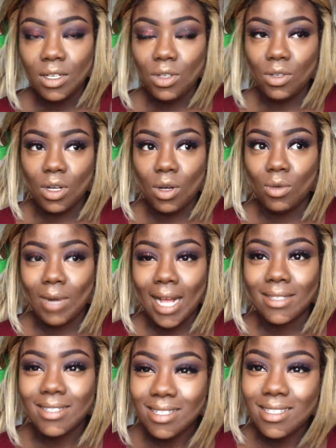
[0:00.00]
you know,
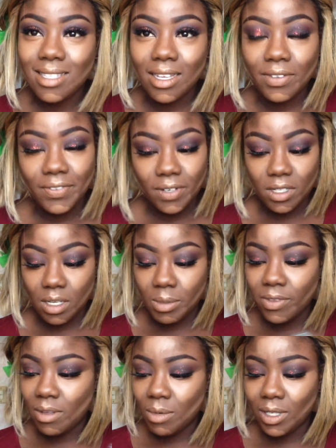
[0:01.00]
not stiff, because some
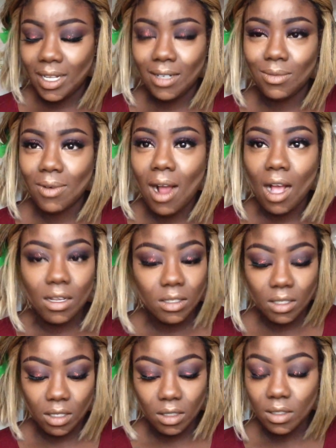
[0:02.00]
of them are like rocks,
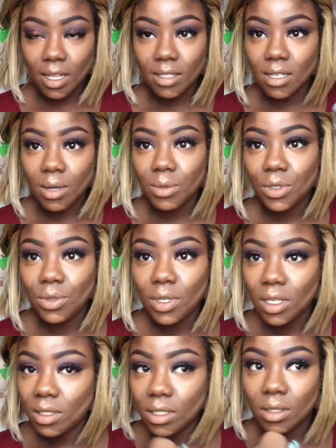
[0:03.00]
and that's not what you
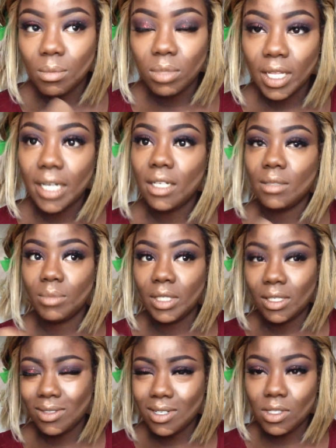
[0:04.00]
need to blend. But
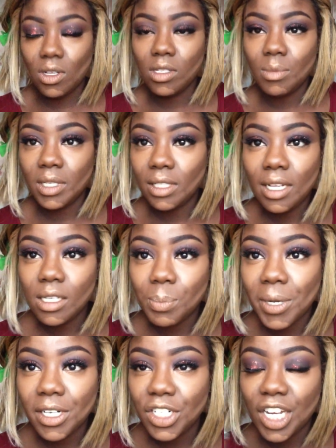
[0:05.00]
it's ultimately a
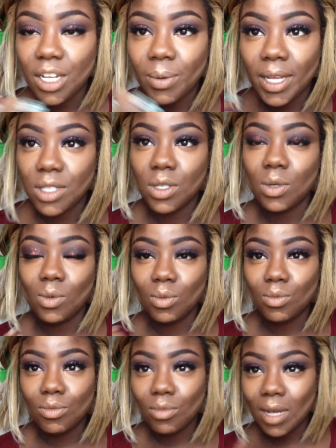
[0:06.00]
sponge anyway, so
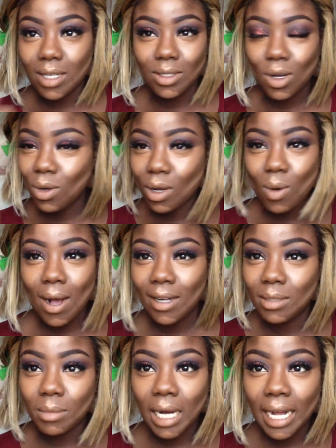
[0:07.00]
don't go out
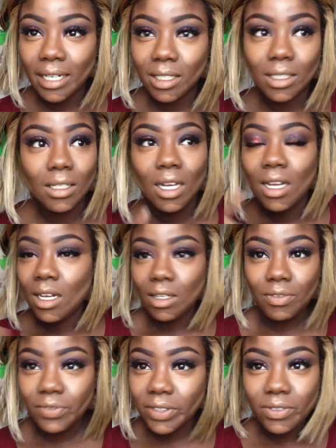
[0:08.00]
and buy a
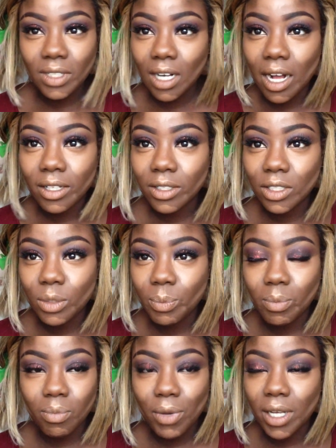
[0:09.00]
$50
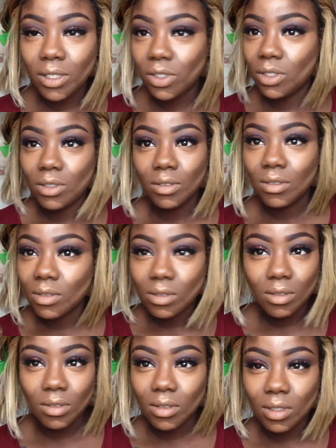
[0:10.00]
sponge.
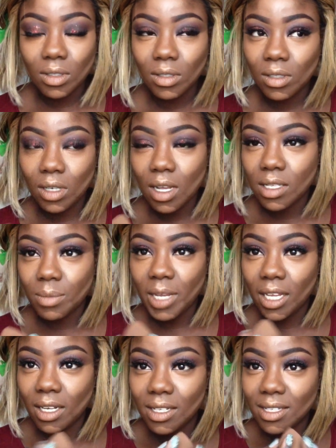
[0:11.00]
It doesn't
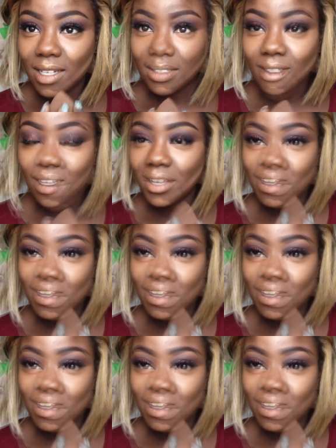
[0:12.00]
make any sense.